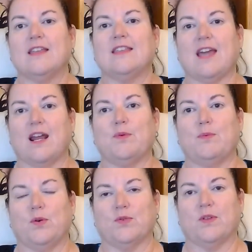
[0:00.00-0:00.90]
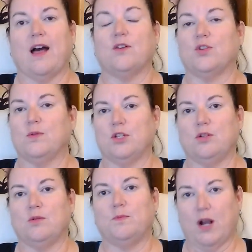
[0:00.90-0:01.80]
get a proposal out to a
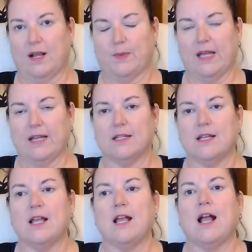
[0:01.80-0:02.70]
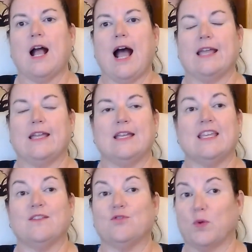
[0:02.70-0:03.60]
new prospect. I can
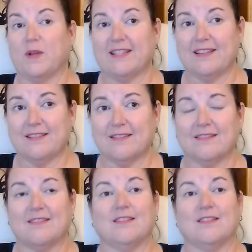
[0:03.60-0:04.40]
give choices,